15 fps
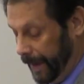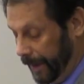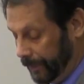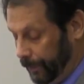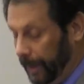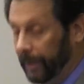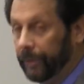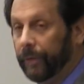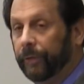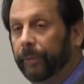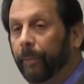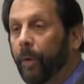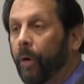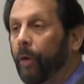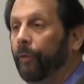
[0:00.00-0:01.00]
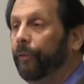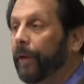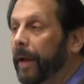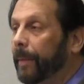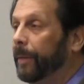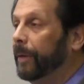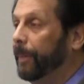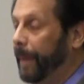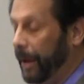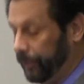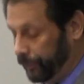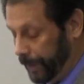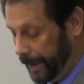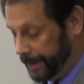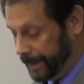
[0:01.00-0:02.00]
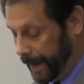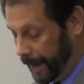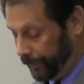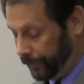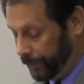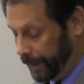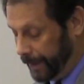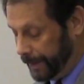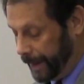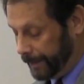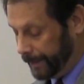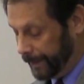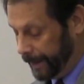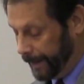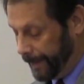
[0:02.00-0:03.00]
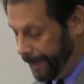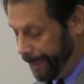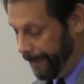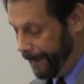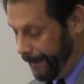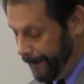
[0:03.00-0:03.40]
as well as a small fable about transnational identity.